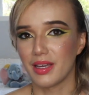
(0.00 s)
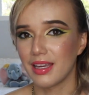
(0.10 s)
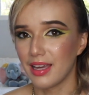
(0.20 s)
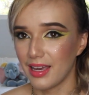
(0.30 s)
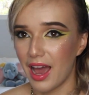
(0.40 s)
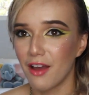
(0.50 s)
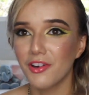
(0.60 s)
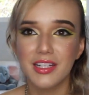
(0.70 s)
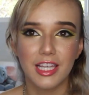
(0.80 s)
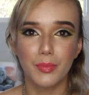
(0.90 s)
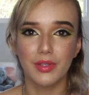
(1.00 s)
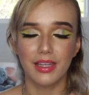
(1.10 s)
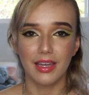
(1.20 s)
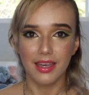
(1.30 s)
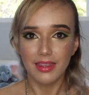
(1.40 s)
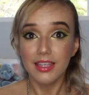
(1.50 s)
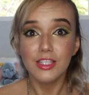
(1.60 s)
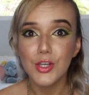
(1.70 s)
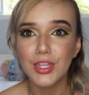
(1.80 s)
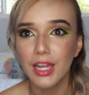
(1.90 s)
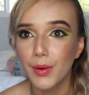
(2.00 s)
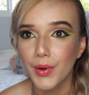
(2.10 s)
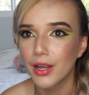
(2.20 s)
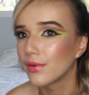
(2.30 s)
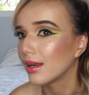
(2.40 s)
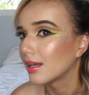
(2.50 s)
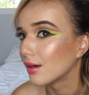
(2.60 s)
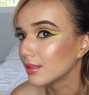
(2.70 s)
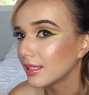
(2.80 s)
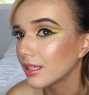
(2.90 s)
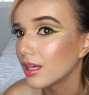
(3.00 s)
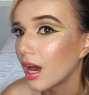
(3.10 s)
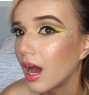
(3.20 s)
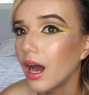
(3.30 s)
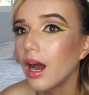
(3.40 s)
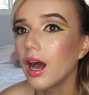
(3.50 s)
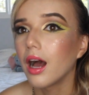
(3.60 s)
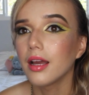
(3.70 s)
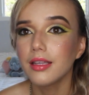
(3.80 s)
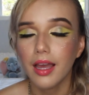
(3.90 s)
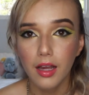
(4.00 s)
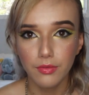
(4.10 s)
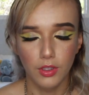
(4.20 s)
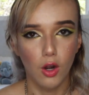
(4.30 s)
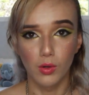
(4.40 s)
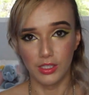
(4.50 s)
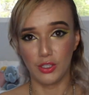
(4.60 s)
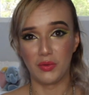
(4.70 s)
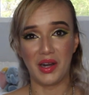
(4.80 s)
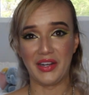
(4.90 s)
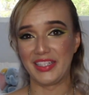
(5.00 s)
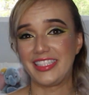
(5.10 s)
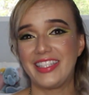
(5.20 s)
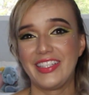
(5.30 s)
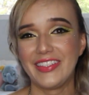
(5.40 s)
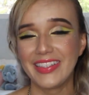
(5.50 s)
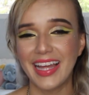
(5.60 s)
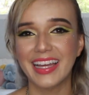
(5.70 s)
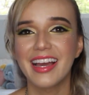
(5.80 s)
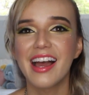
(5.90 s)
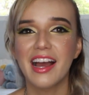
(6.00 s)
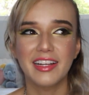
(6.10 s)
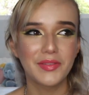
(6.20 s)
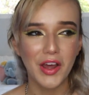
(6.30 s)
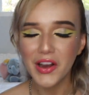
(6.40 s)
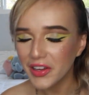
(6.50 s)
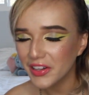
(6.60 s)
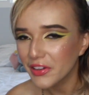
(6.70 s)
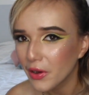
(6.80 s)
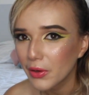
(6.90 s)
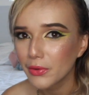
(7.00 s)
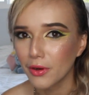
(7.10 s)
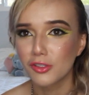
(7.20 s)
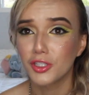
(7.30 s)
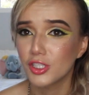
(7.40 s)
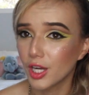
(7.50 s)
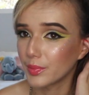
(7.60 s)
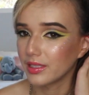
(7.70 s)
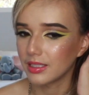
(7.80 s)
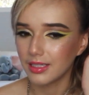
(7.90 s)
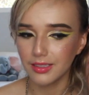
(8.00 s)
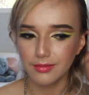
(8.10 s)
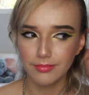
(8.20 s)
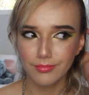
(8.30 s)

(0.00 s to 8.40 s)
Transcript: Like, for example, like, this look that I'm wearing right now, like, I have nowhere to wear it to. Like, I'm not gonna go grocery shopping in it.